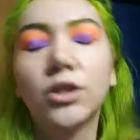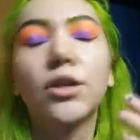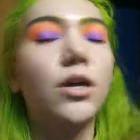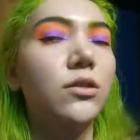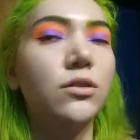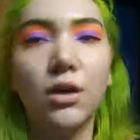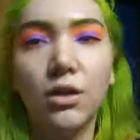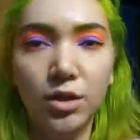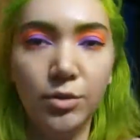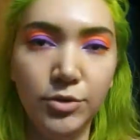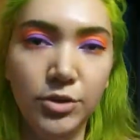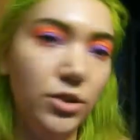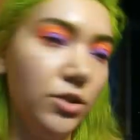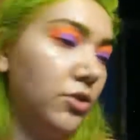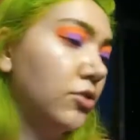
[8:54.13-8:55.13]
that's all up
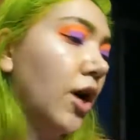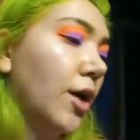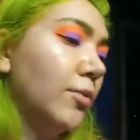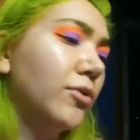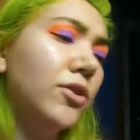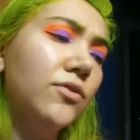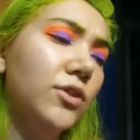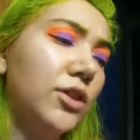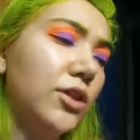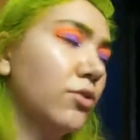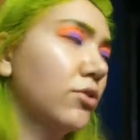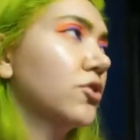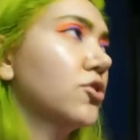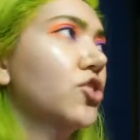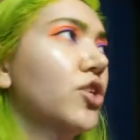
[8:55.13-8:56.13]
to you. I believe
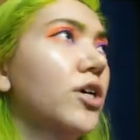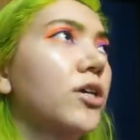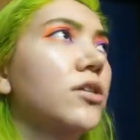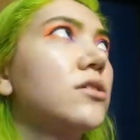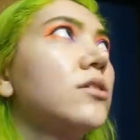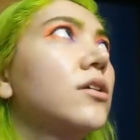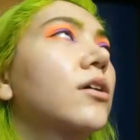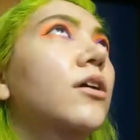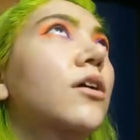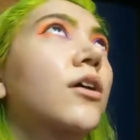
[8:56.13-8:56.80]
Clionadh's shades